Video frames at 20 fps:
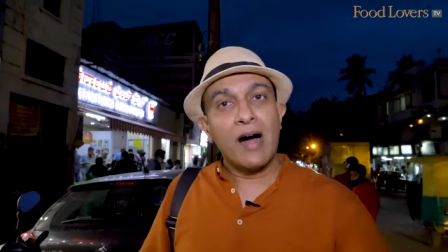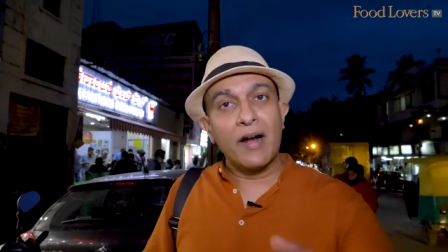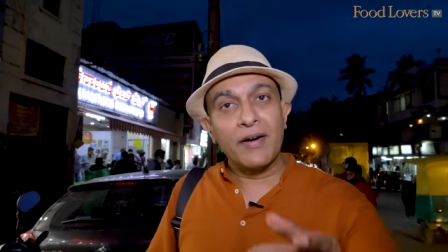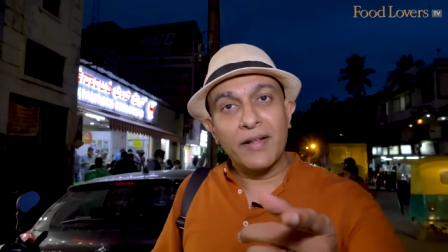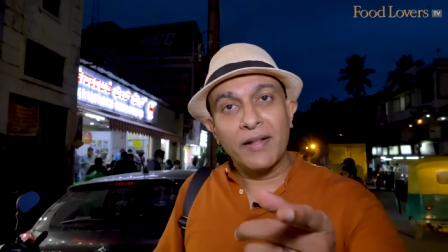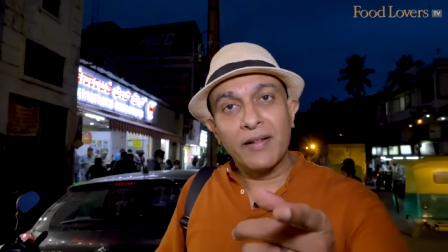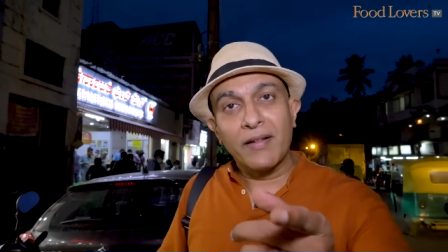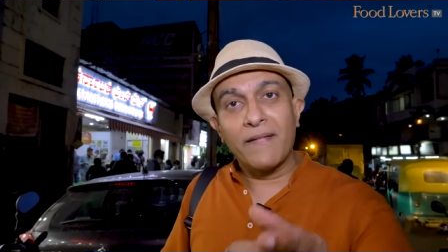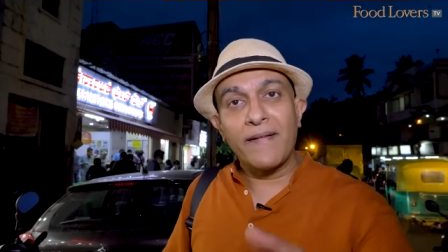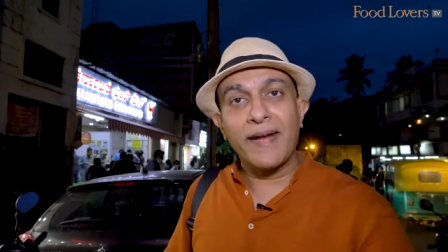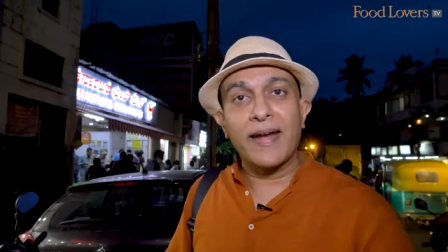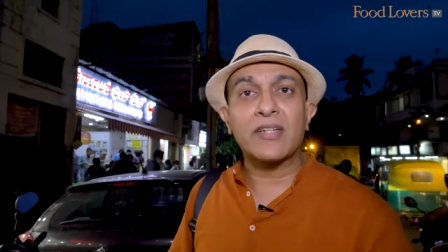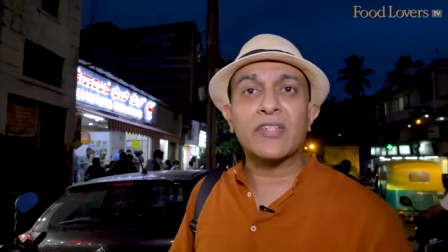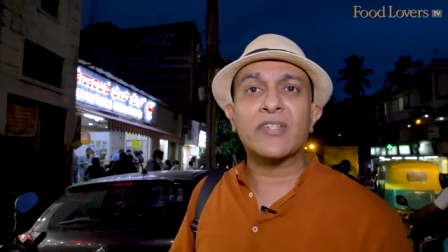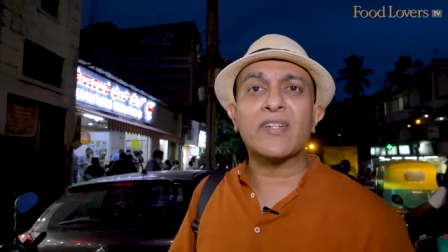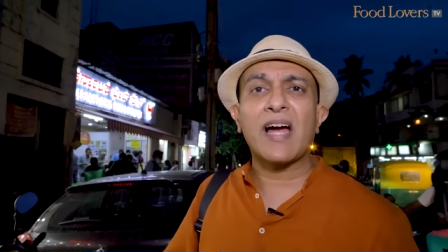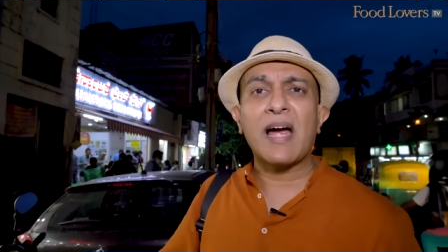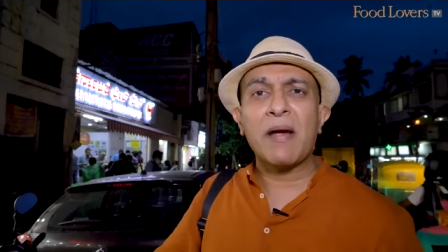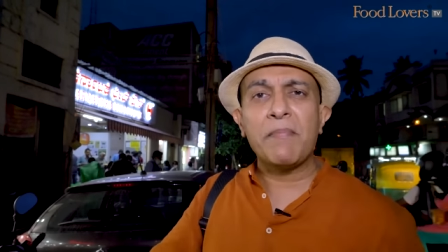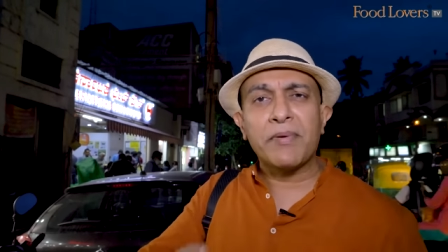Until the
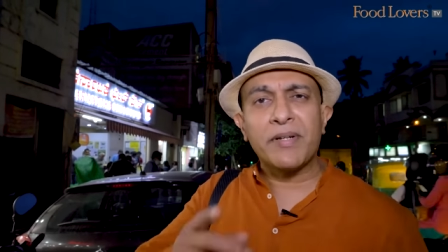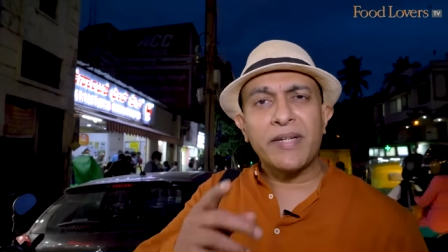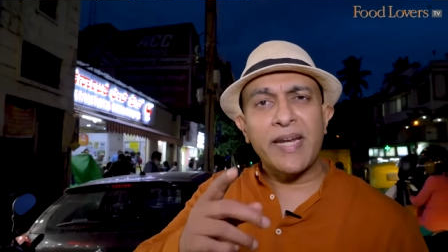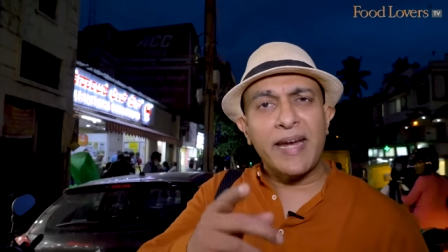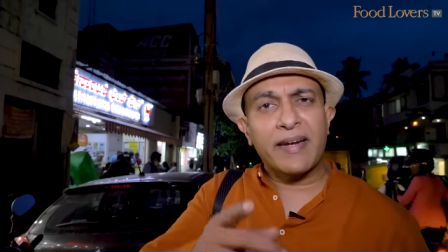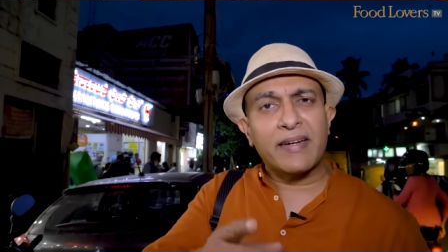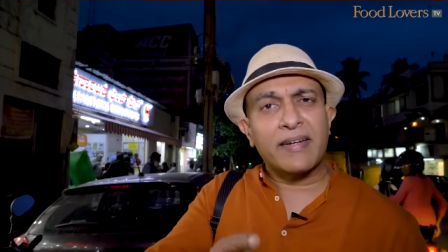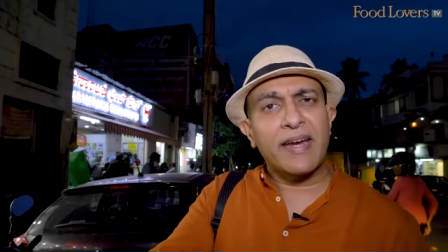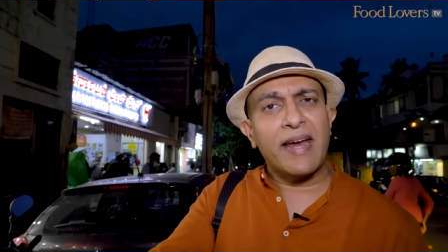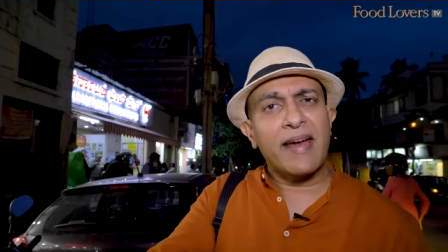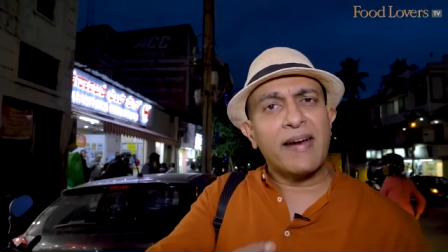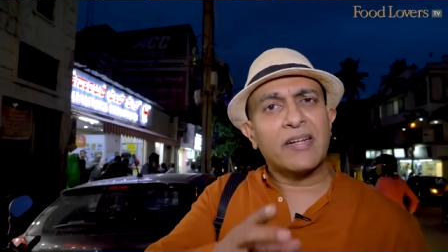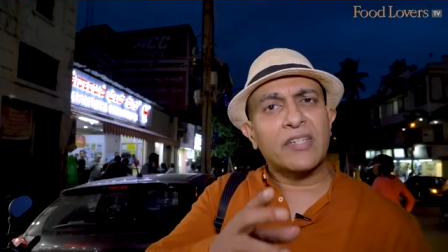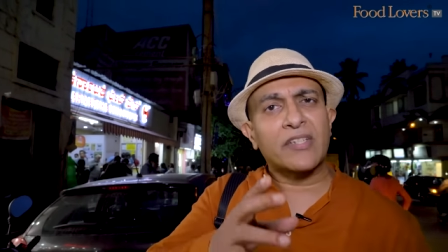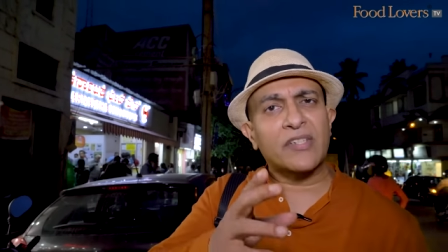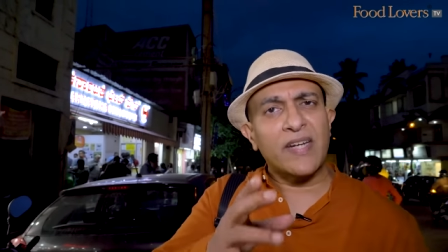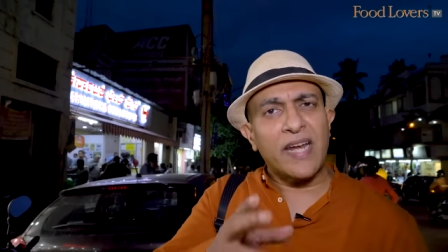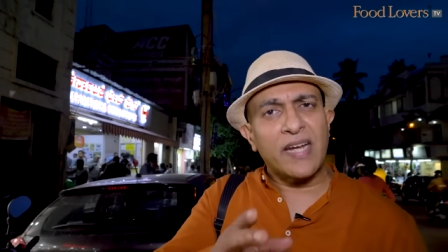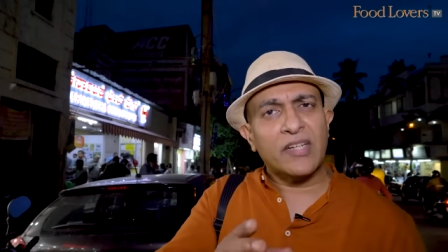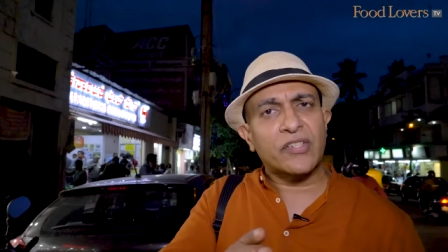next time, take care,
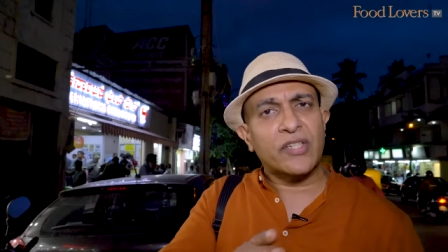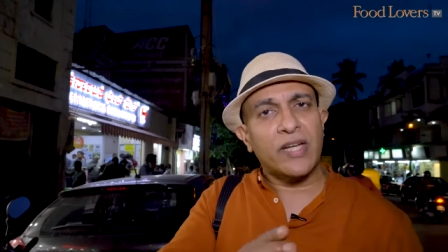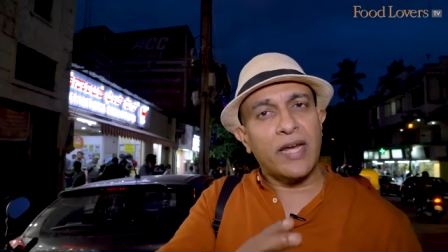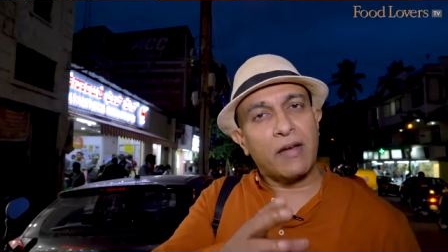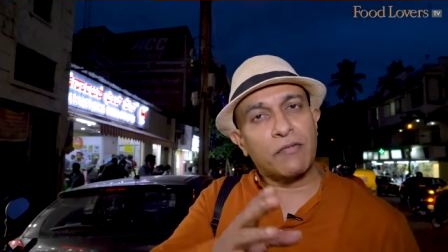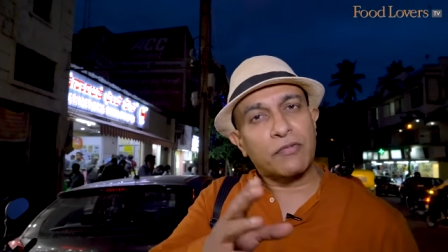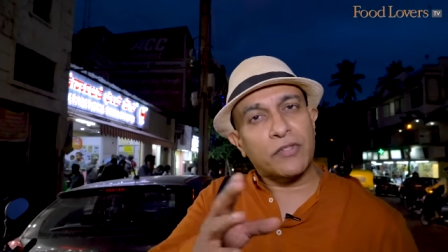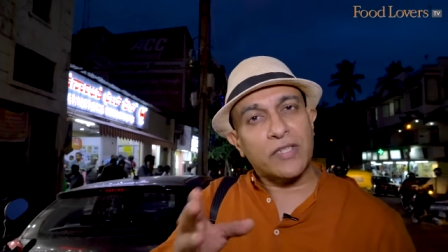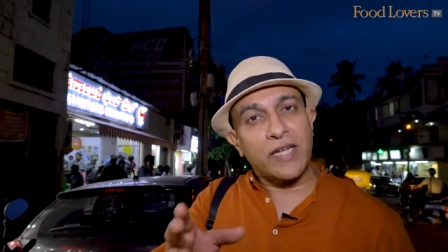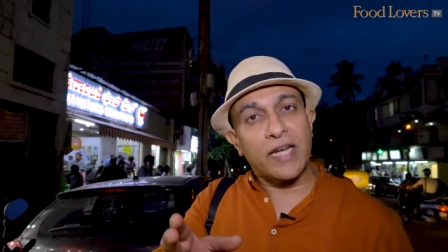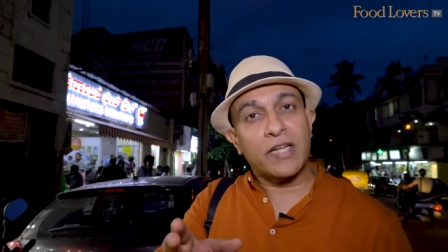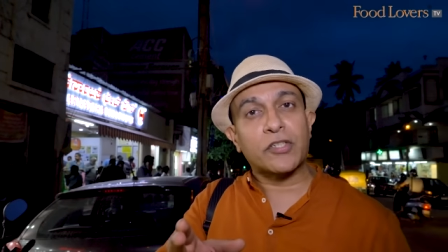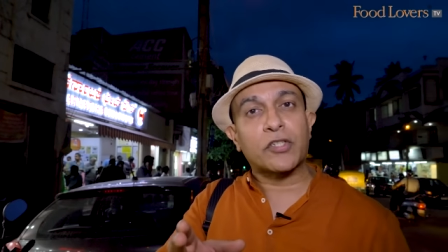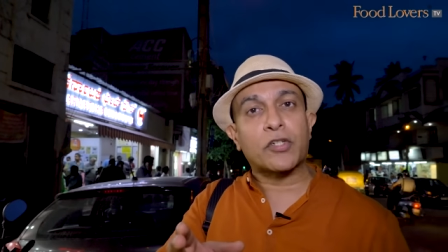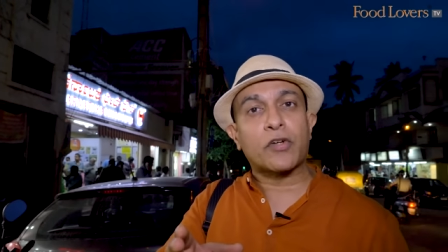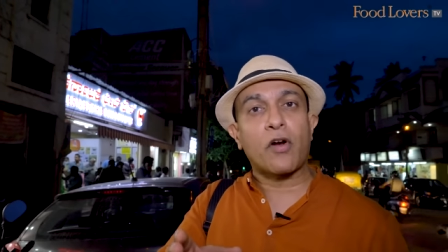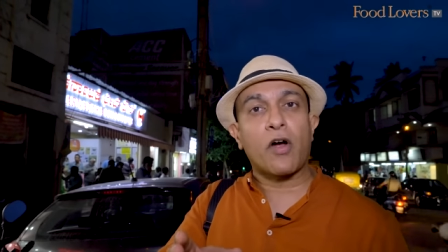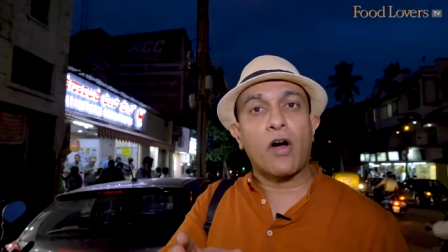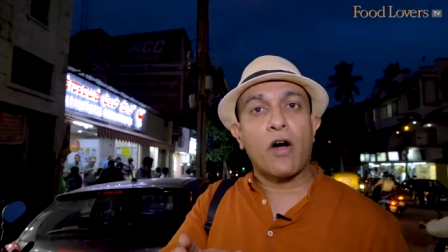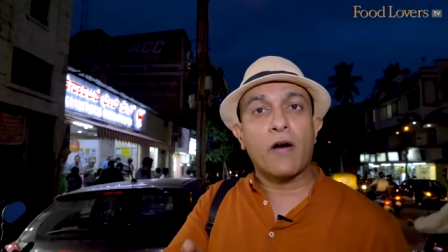stay safe, stay
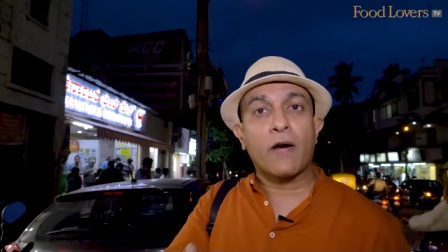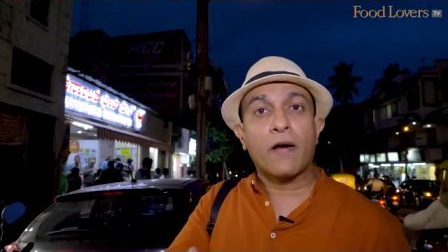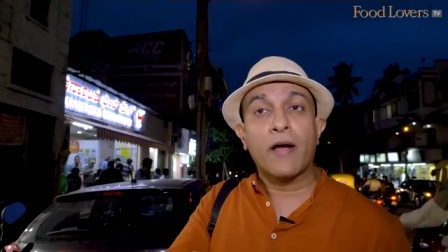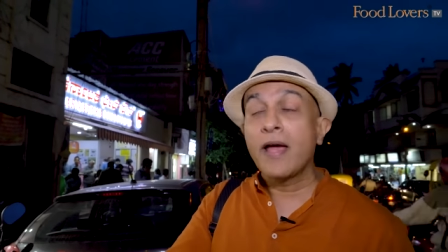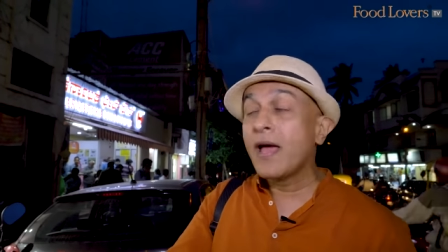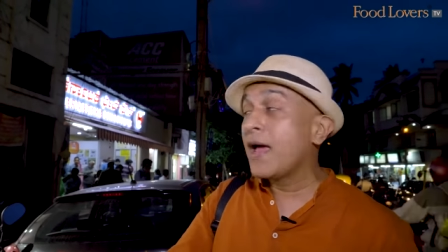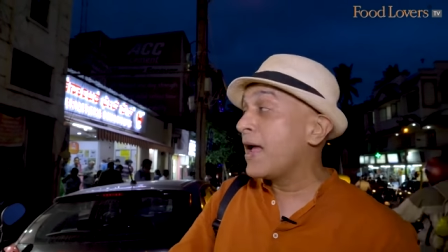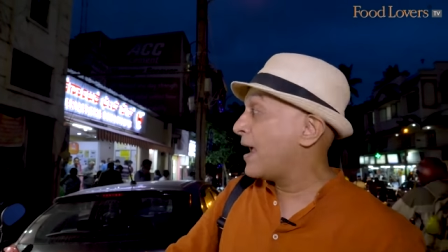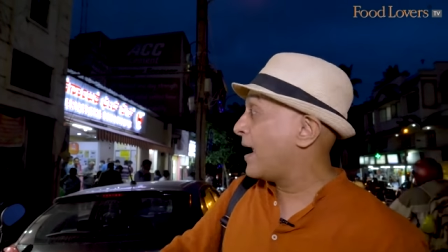strong,